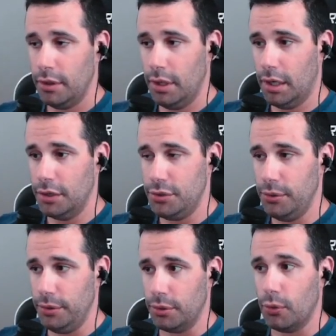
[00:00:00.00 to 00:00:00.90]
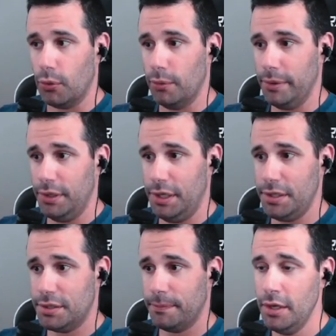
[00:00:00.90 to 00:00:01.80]
of your core
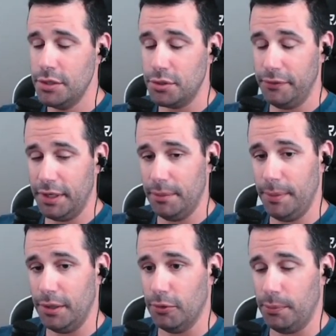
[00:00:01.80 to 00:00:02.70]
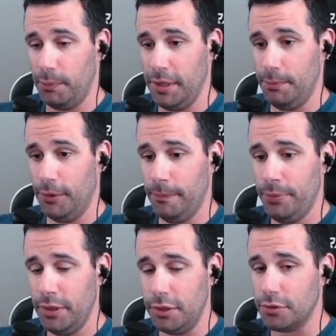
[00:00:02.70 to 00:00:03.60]
abilities. So if you get a big group of people,
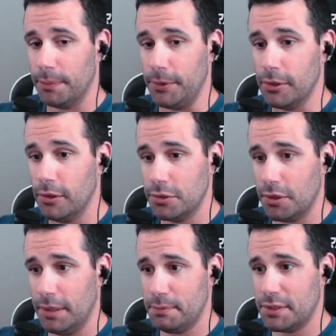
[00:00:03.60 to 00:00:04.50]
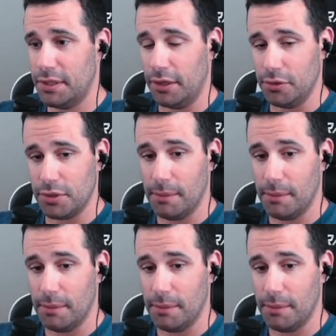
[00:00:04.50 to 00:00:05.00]
you drop your caltrops. That'll drop